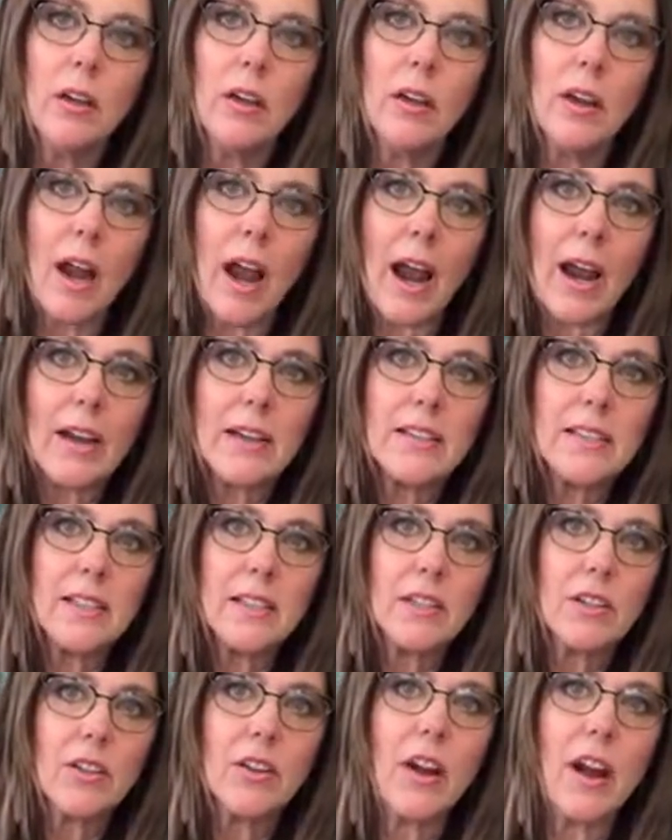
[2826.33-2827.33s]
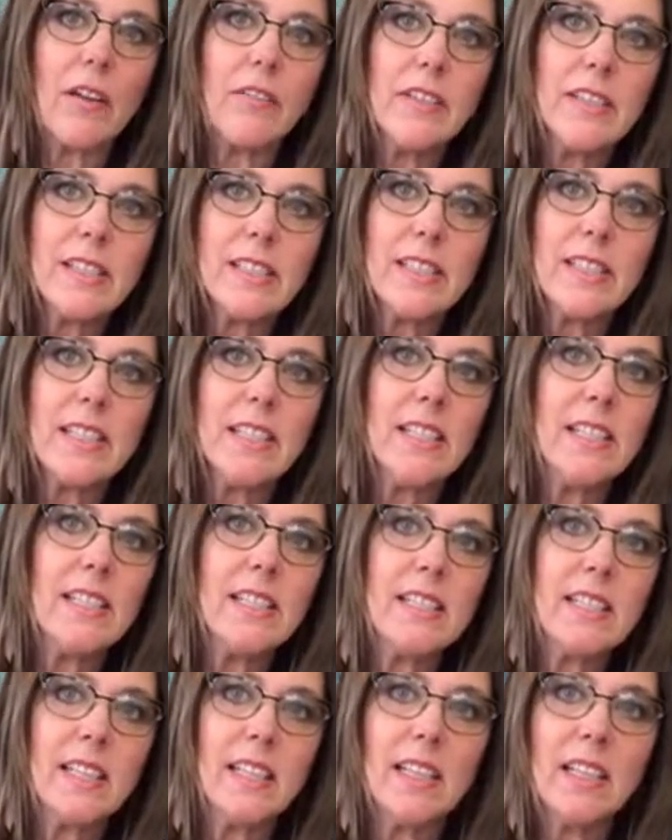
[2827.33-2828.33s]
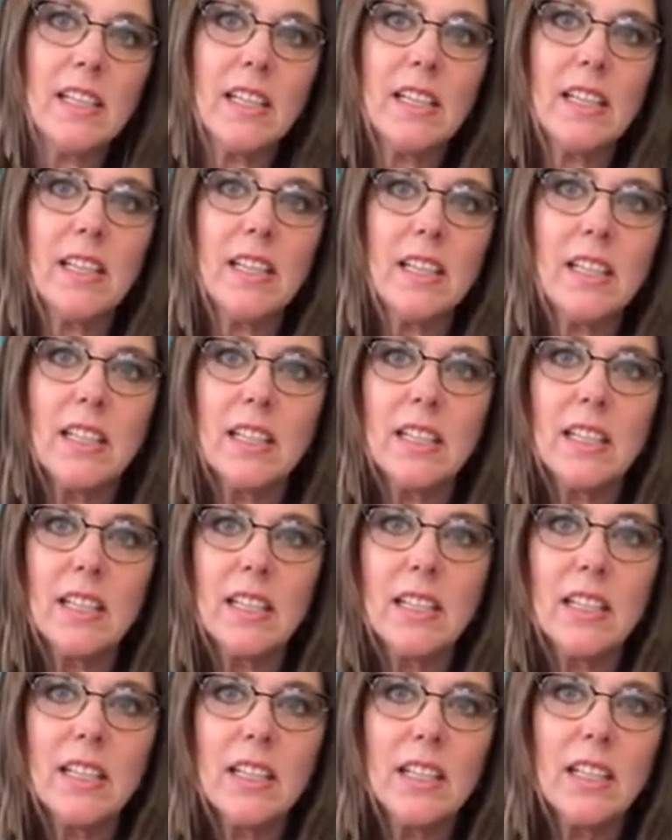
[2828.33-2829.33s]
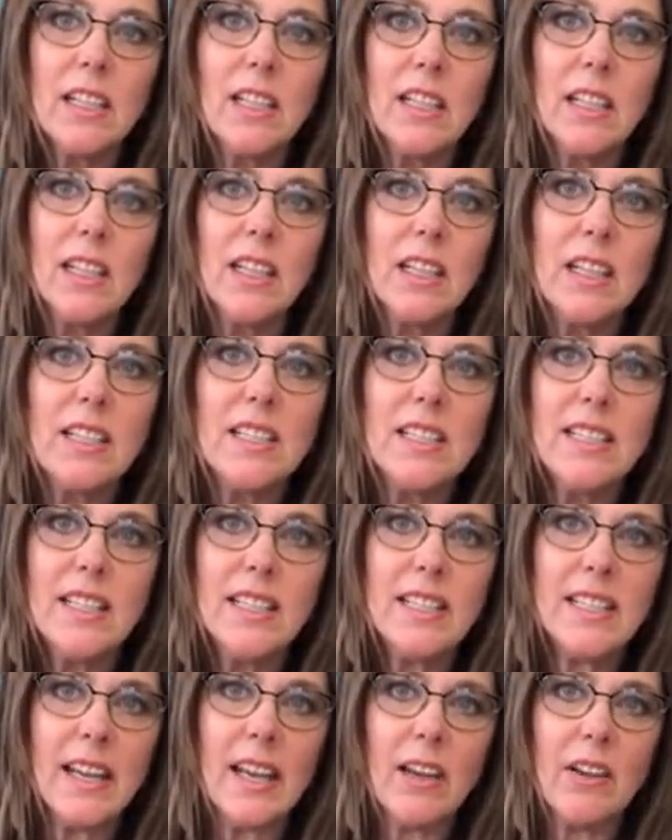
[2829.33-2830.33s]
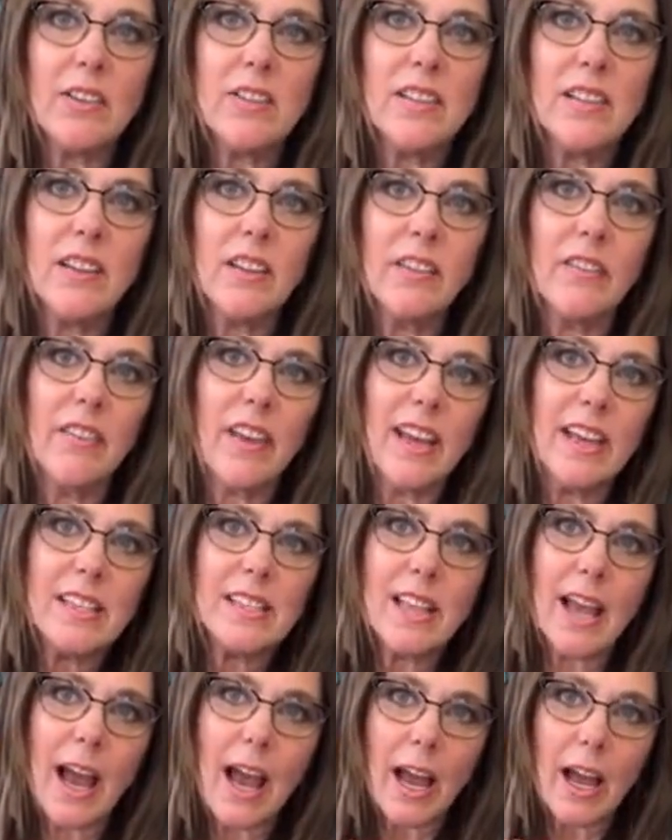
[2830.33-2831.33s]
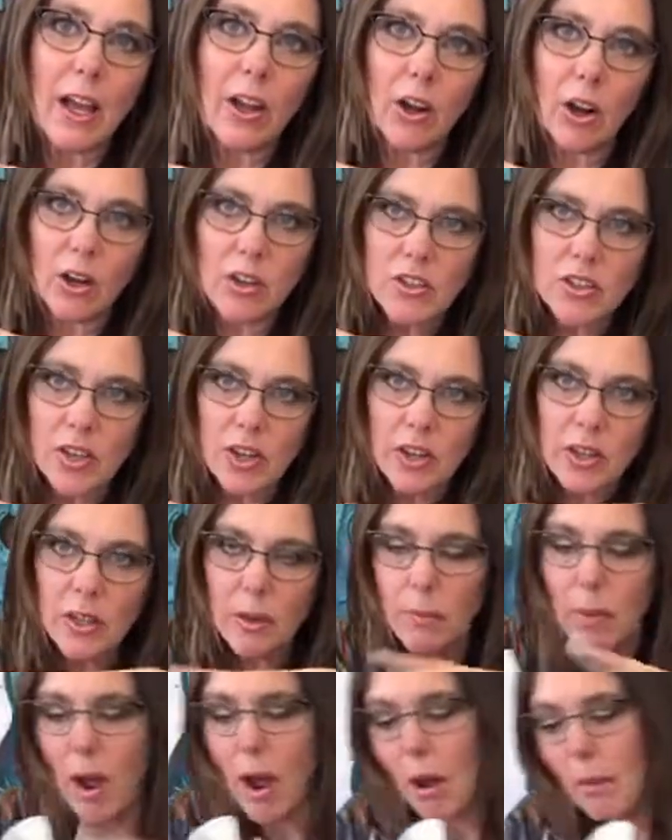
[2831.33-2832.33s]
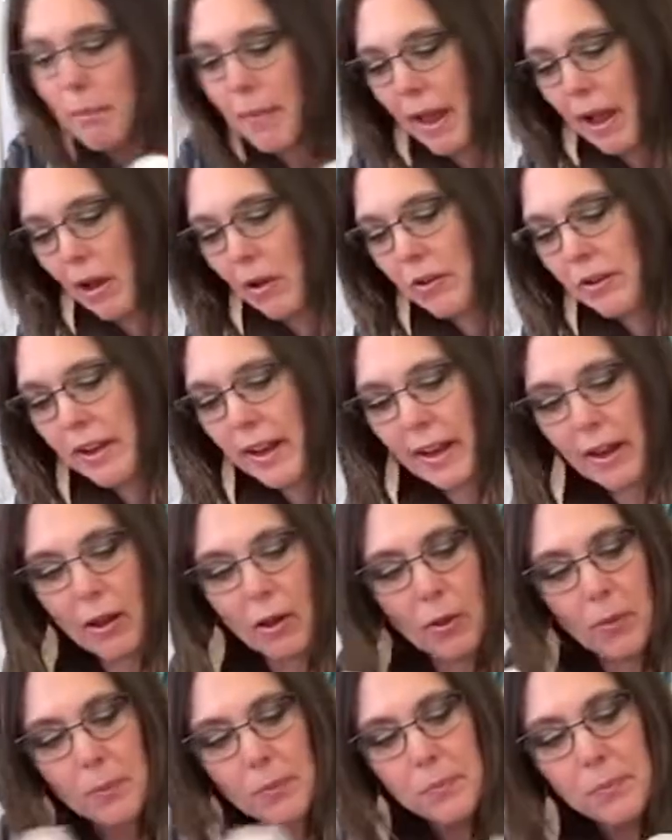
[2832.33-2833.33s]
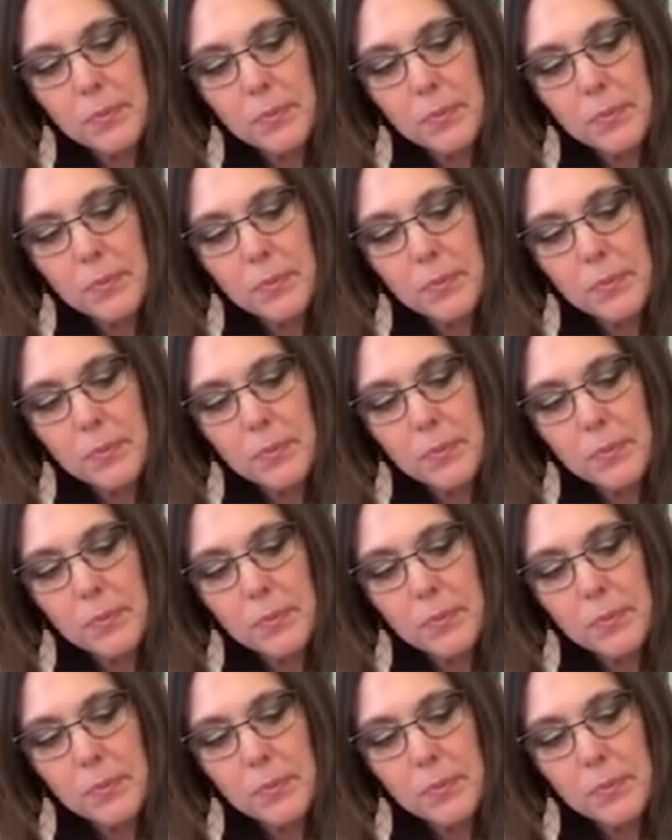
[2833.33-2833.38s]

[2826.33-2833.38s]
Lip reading: cracks and crevices and details that the vase had are starting to pop out now.